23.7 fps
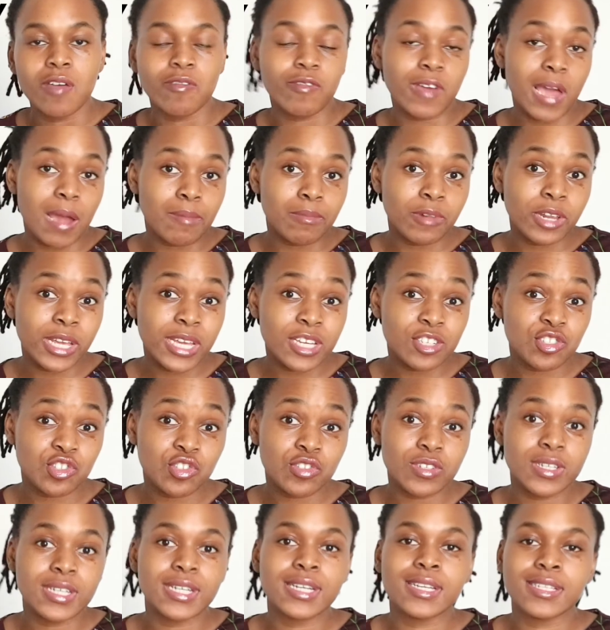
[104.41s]
Family
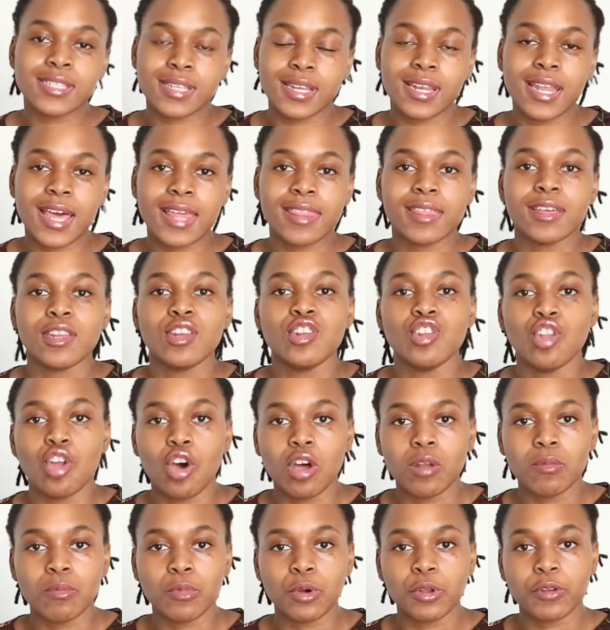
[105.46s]
history is another
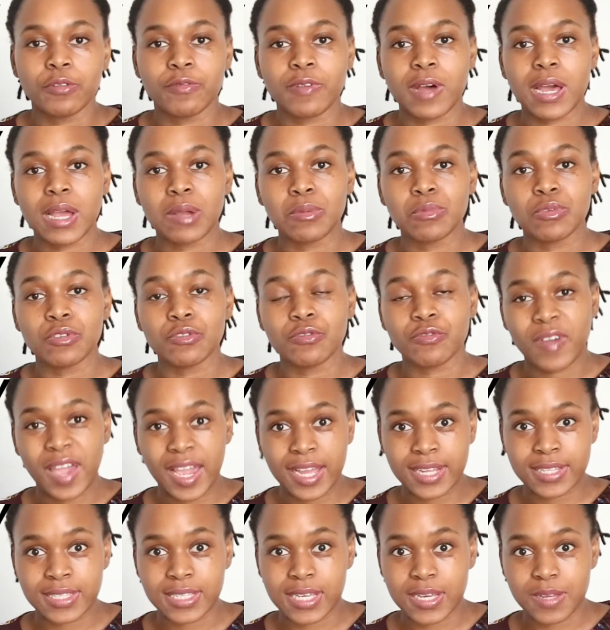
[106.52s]
non-modifiable
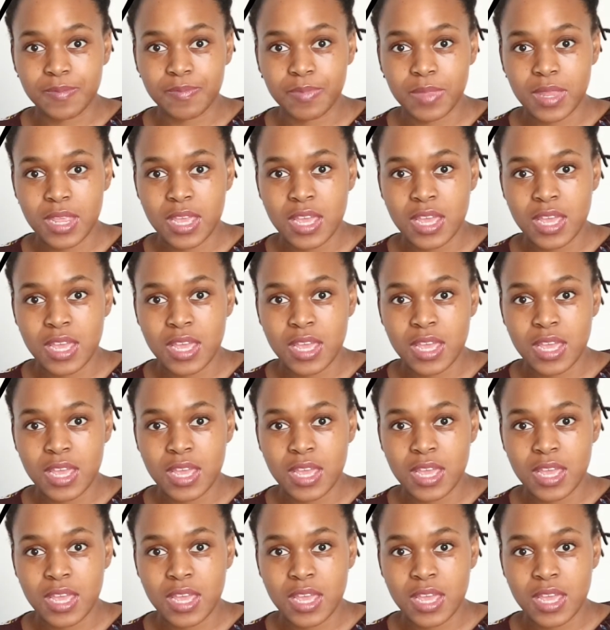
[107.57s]
factor.